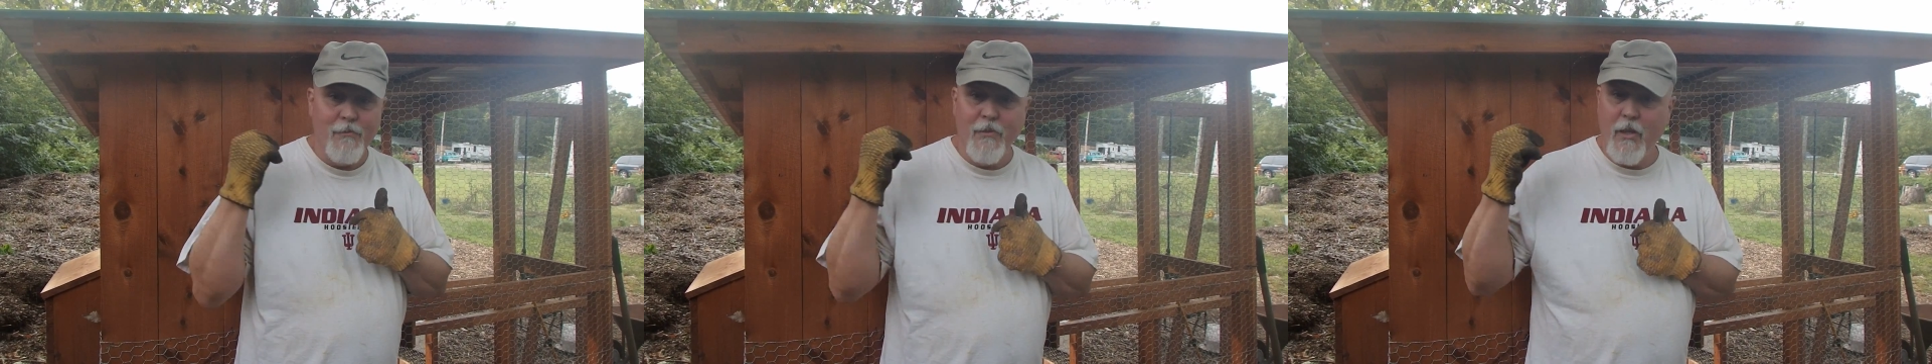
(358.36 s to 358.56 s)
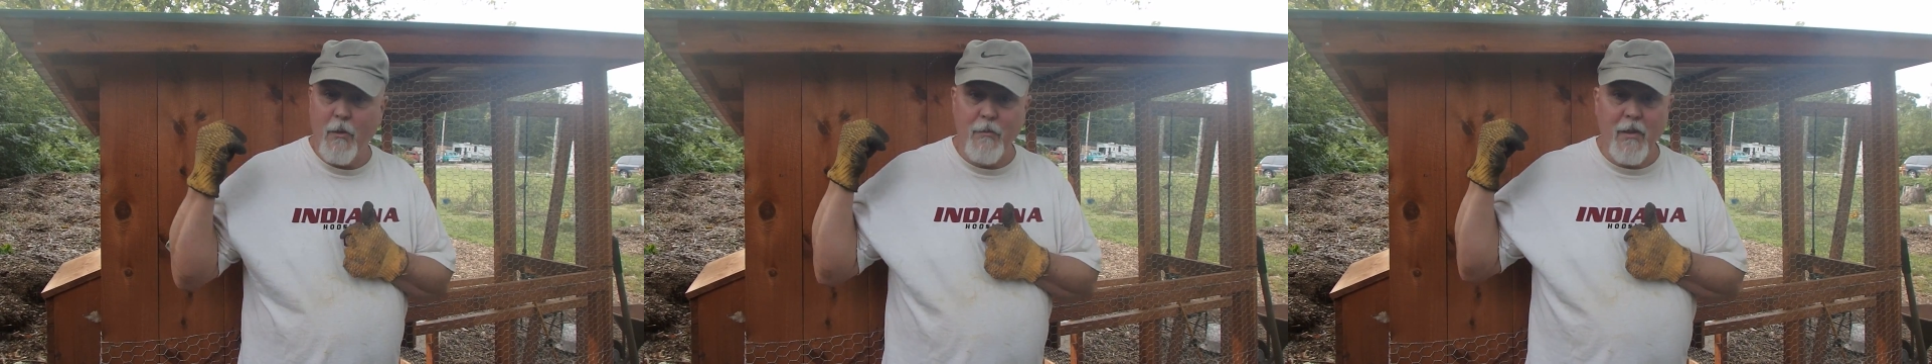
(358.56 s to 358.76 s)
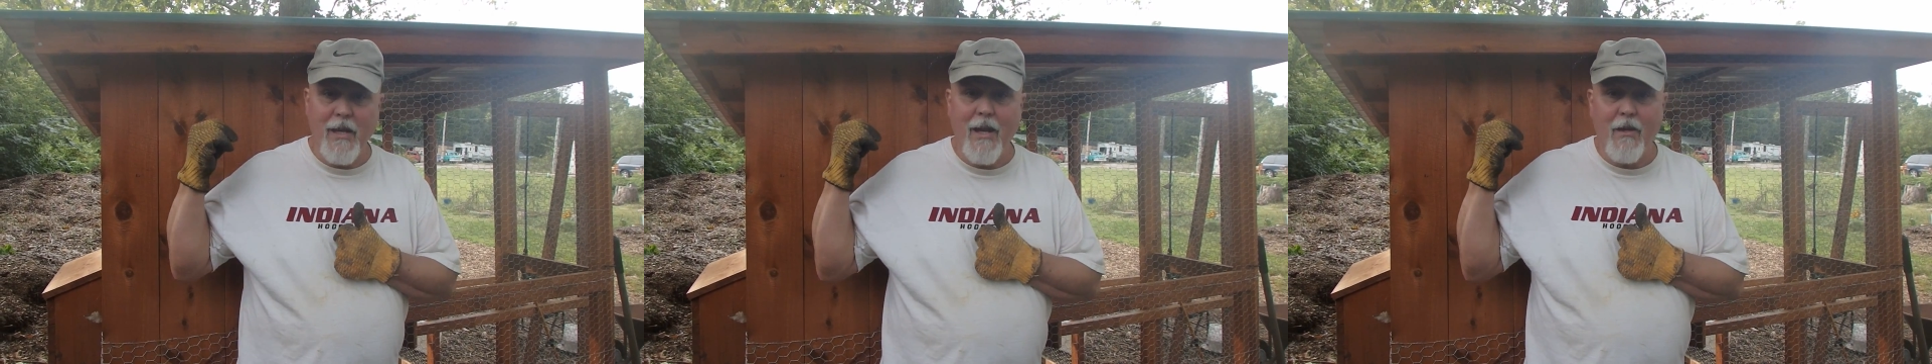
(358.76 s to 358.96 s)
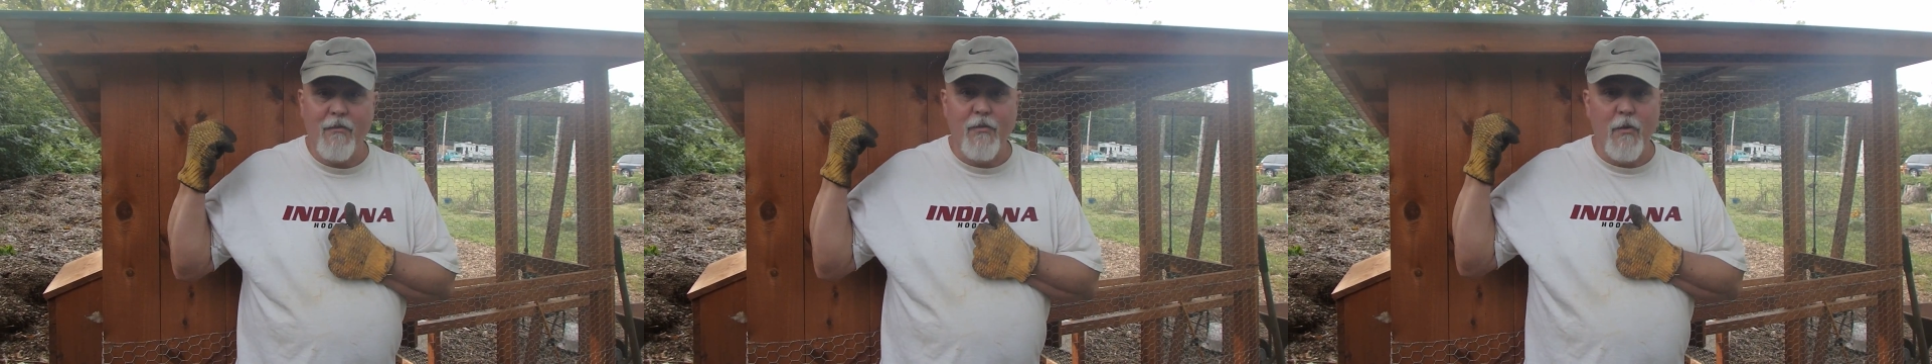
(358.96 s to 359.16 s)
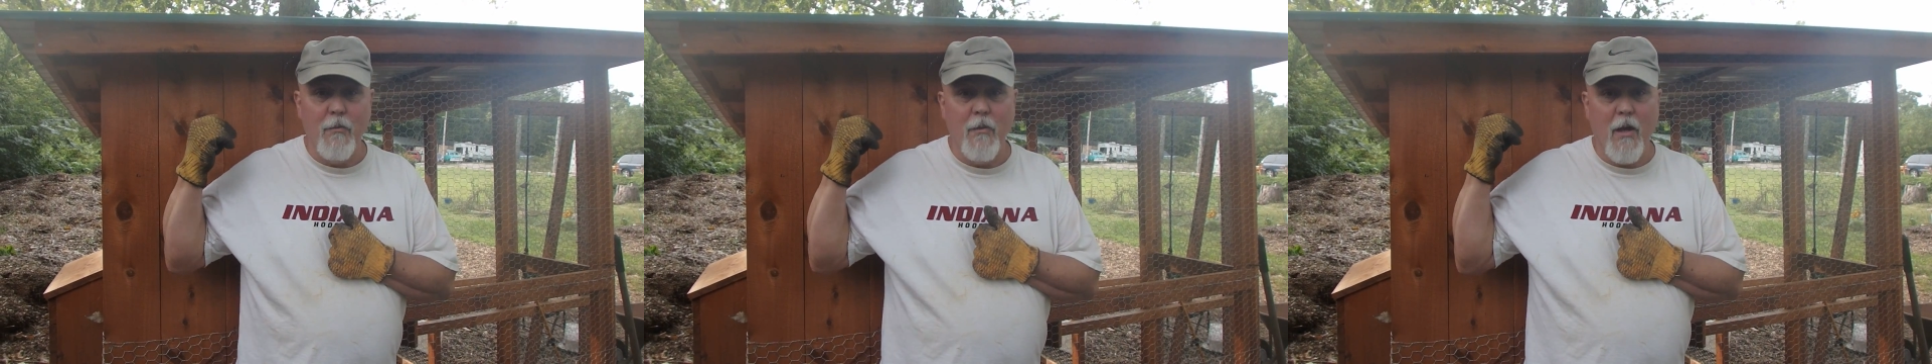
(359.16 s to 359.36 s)
they'll be out
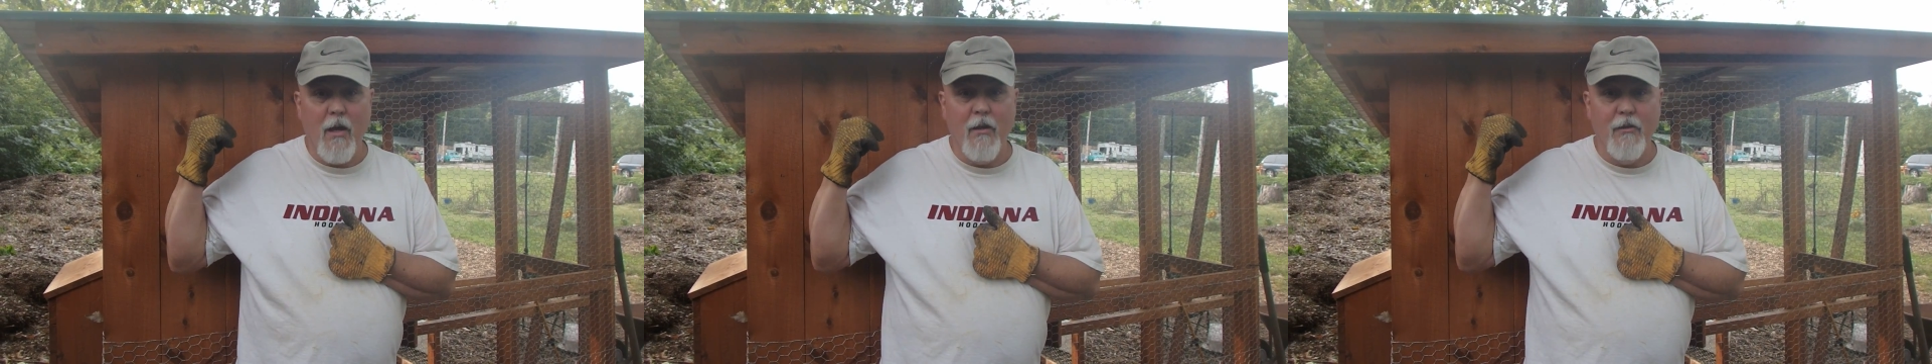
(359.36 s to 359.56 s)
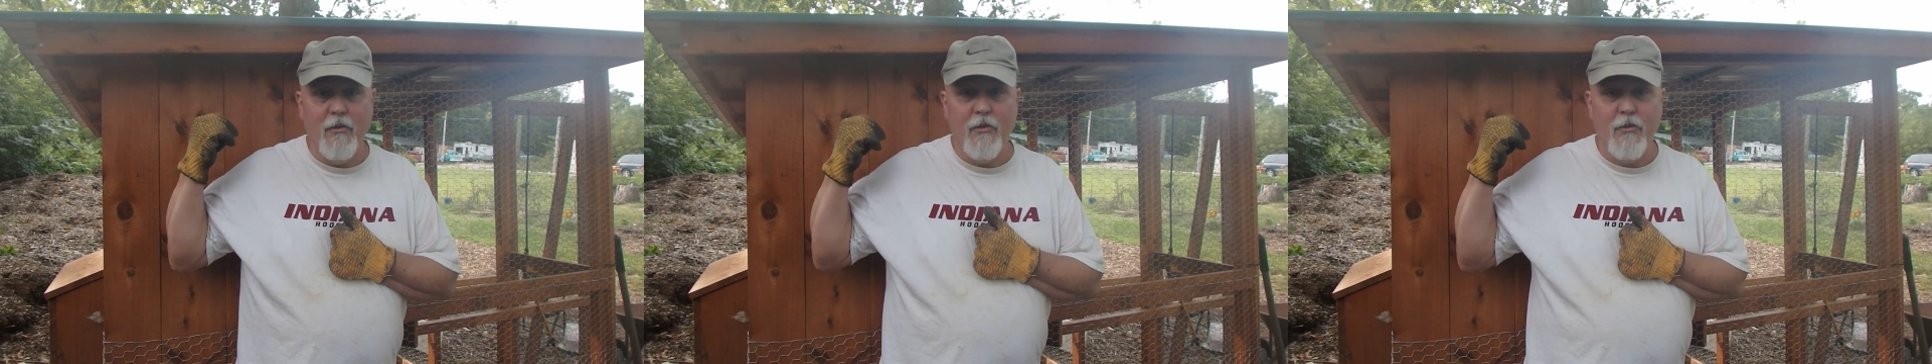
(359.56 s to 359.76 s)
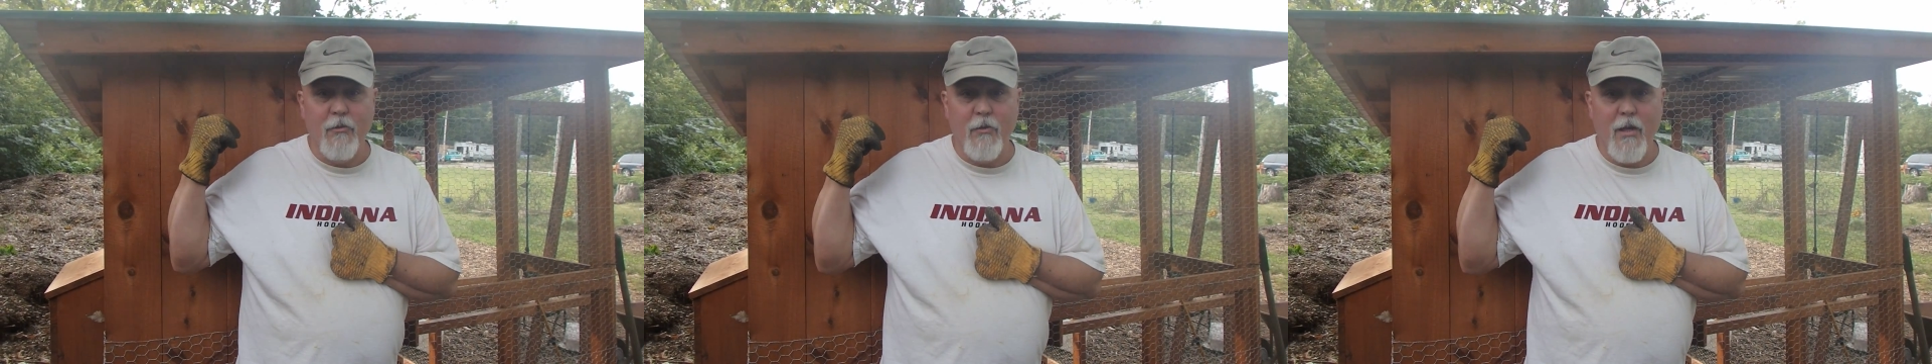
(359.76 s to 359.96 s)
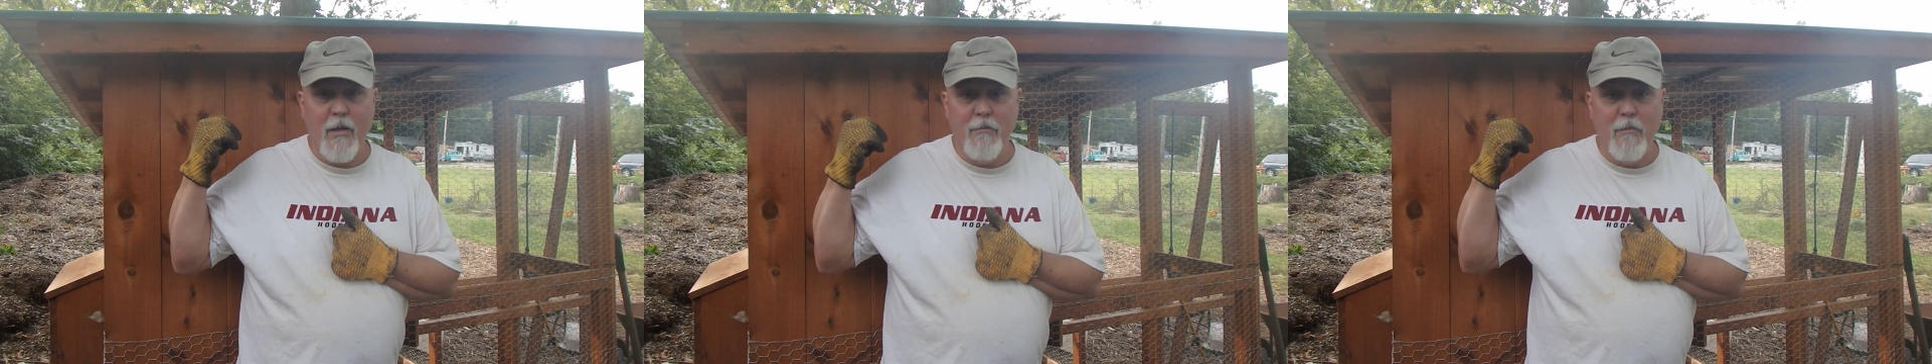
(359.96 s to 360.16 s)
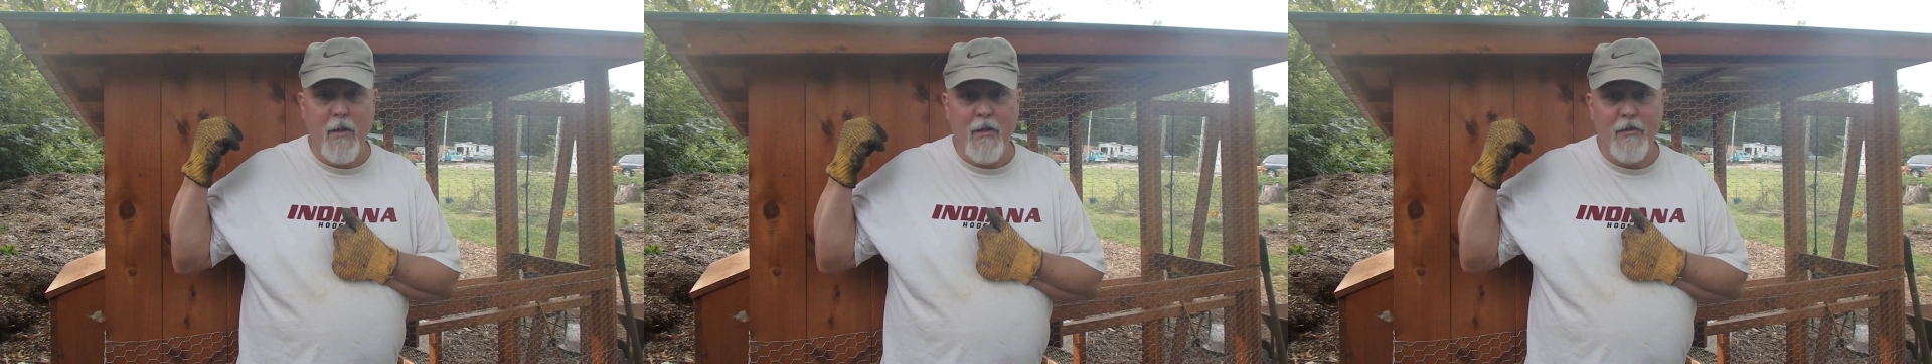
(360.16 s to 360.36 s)
from under the
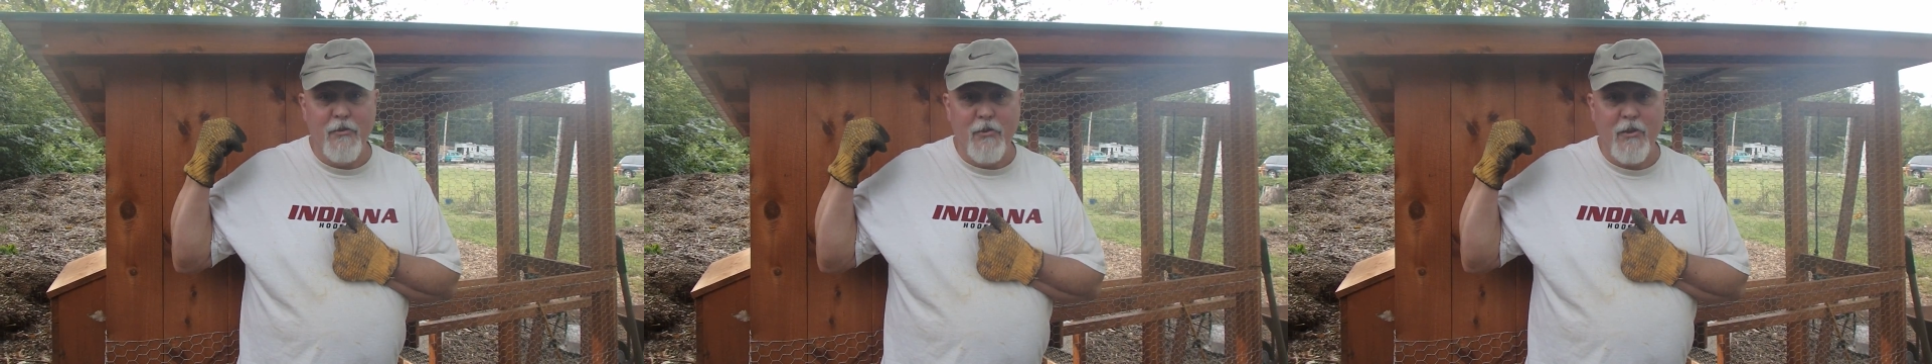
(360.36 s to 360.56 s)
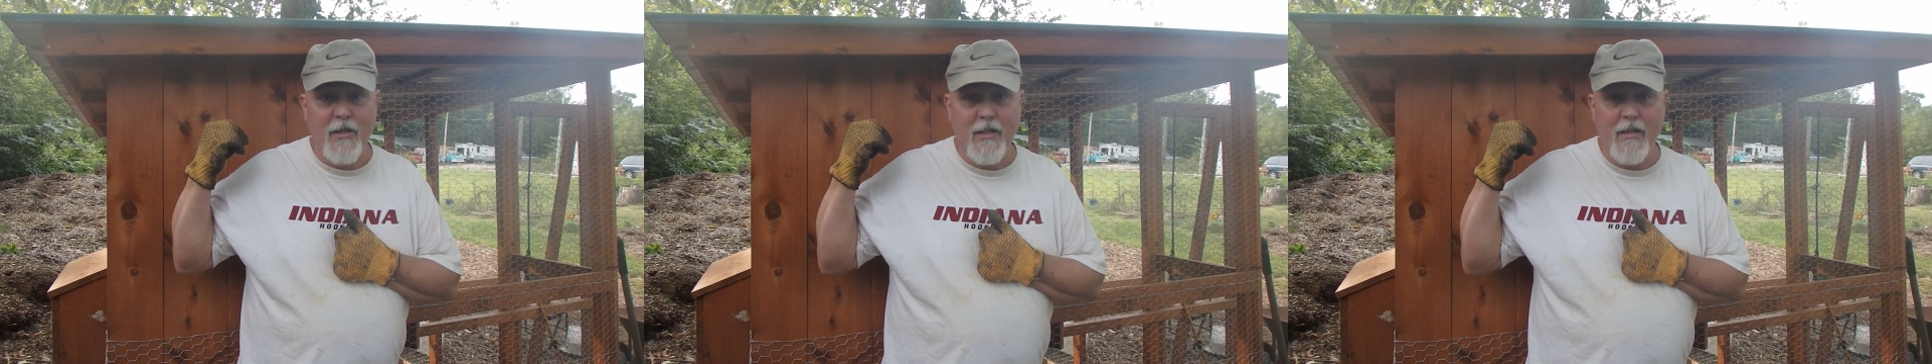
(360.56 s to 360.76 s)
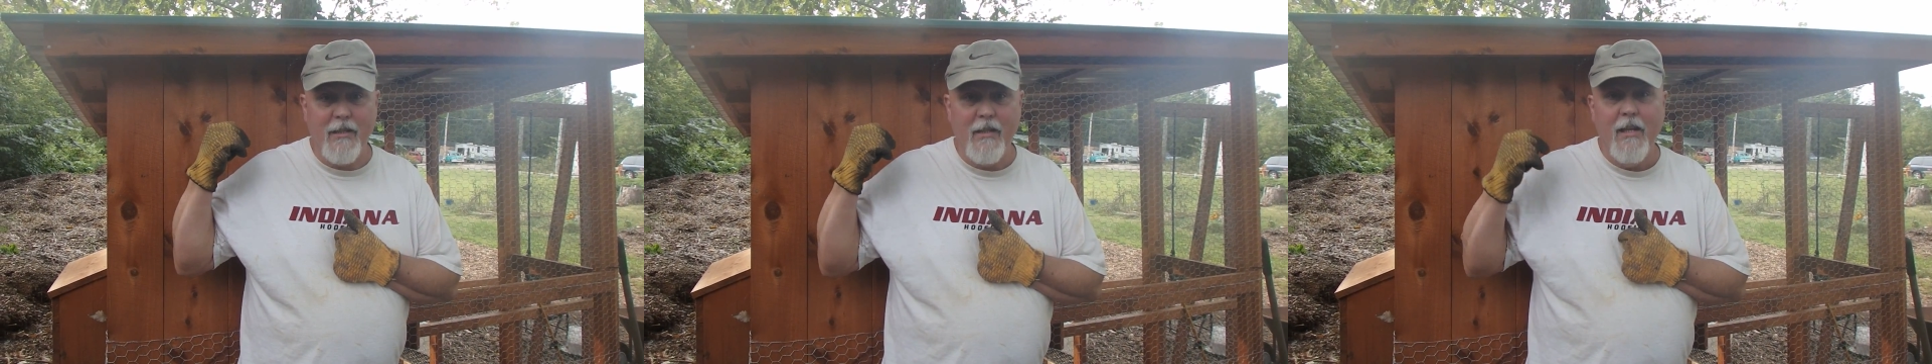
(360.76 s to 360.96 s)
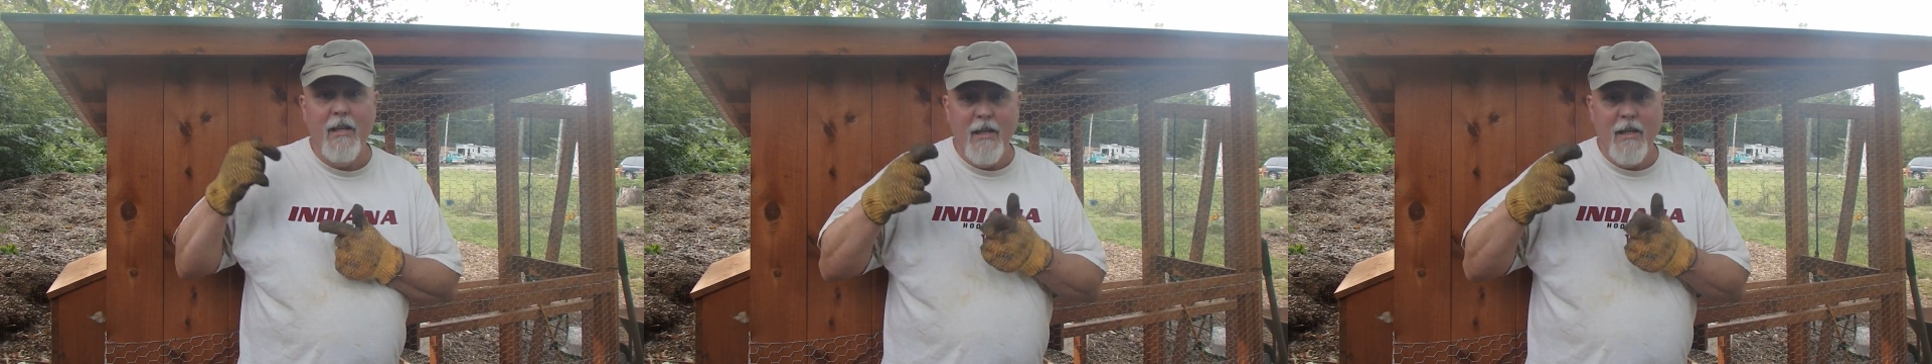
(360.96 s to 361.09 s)
red bud tree,